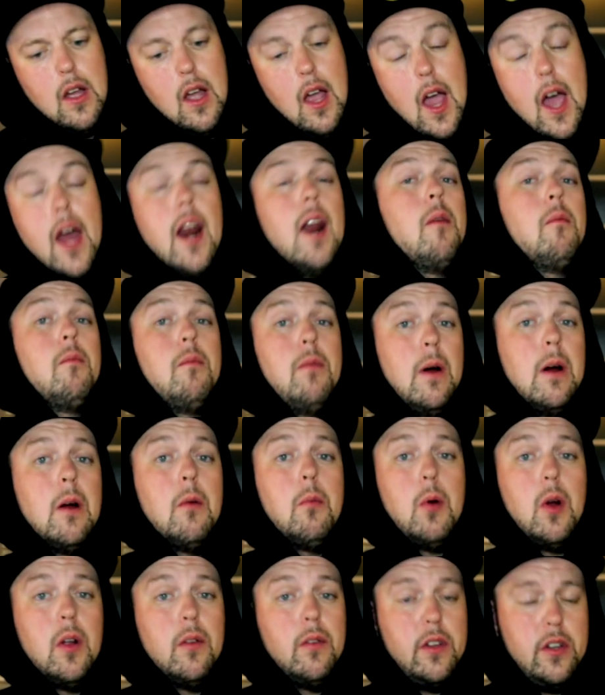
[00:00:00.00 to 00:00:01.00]
and I'm very
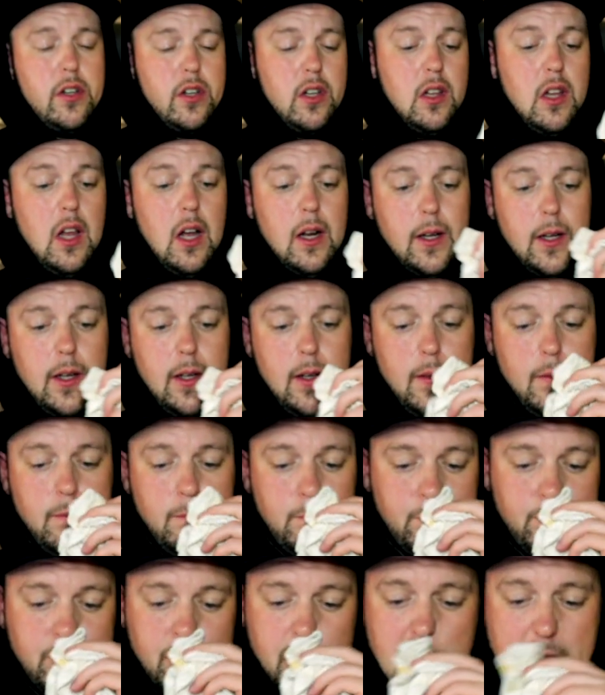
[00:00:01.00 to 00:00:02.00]
privileged and lucky
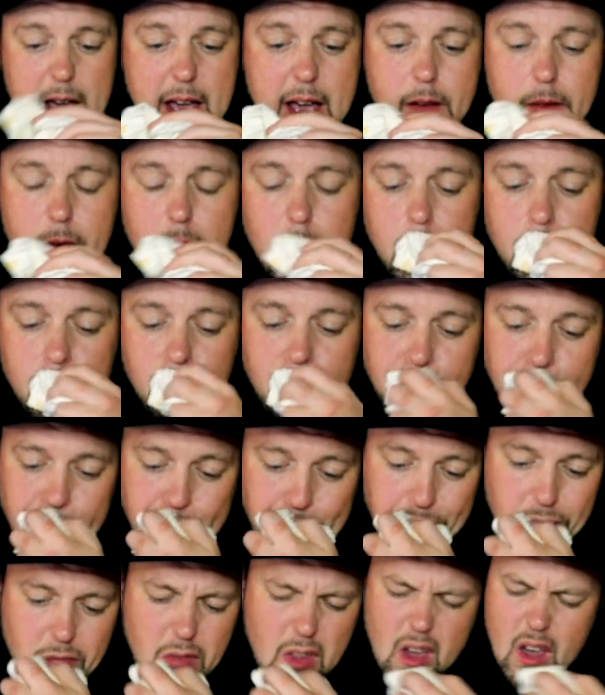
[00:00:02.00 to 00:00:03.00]
to have it,
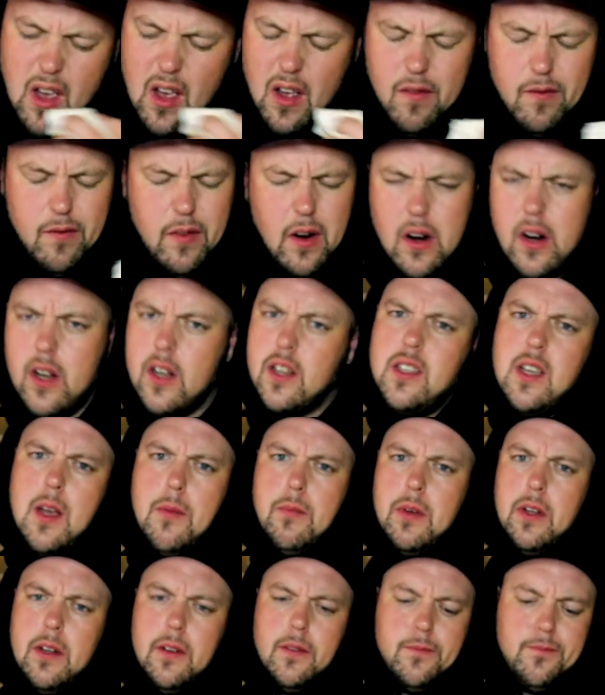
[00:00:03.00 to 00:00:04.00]
very
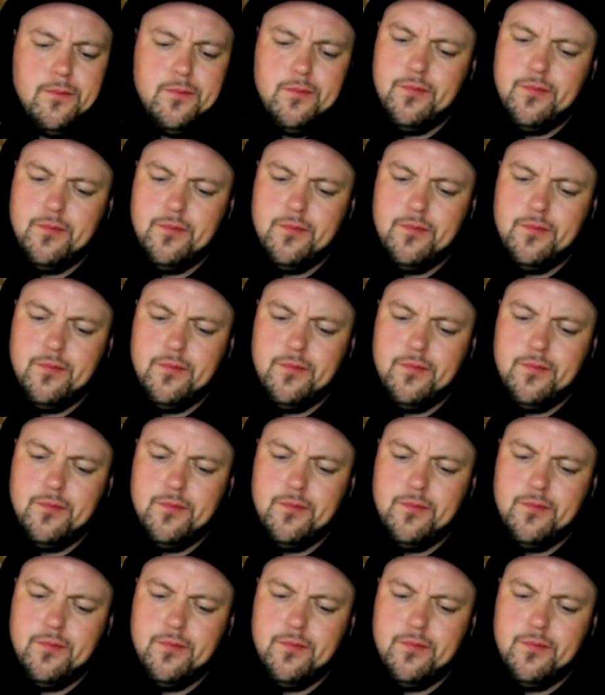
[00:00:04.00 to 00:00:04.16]
accepting.